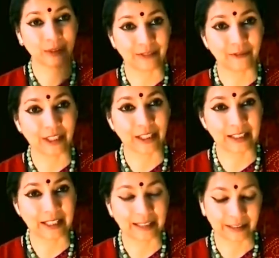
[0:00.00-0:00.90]
goes and feeds
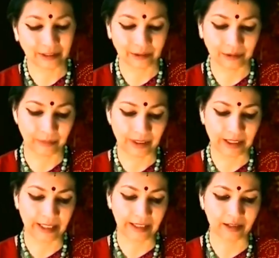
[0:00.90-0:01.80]
that into
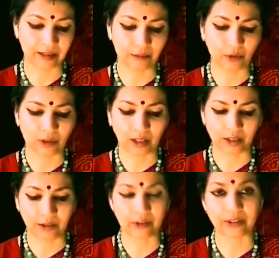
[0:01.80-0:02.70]
him. He's like,
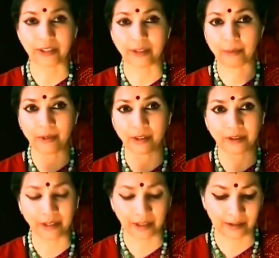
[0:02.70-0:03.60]
Dashamukha, your
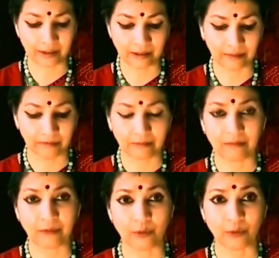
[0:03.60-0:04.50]
stepbrother is
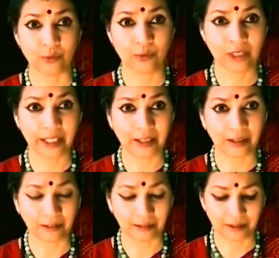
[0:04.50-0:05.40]

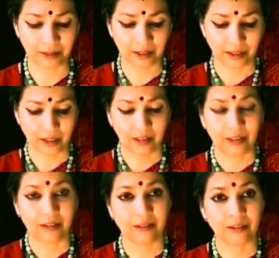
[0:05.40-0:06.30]
ruling
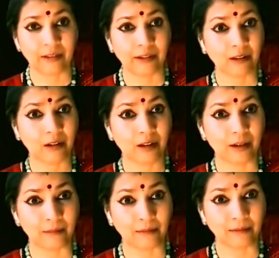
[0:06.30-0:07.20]

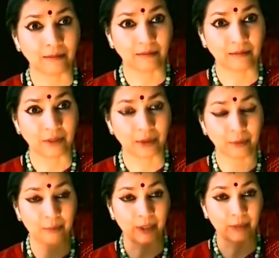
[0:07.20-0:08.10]
Lanka.
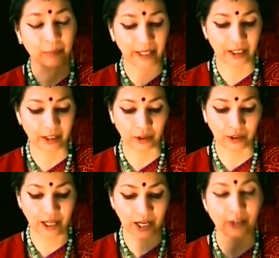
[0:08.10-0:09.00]
It's a big place.
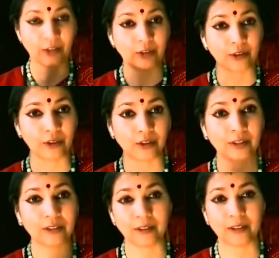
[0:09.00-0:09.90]
It's that, it's this,
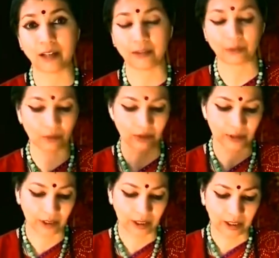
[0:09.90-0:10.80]
that,
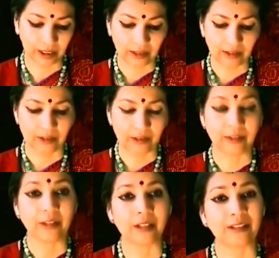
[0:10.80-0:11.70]
gold.
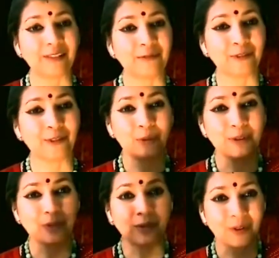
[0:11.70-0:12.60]
And he
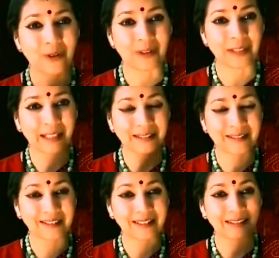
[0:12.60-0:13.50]
fueled all that
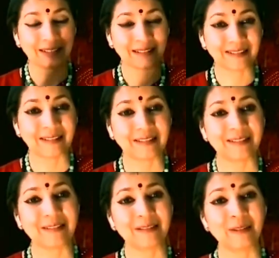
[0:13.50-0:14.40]

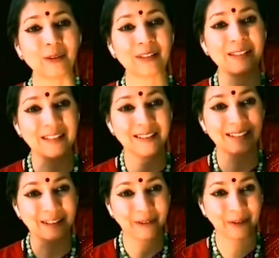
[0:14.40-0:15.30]

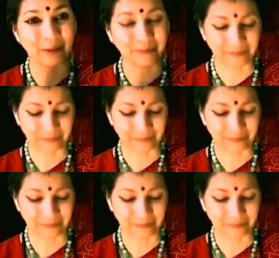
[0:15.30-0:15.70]
nonsense, you know.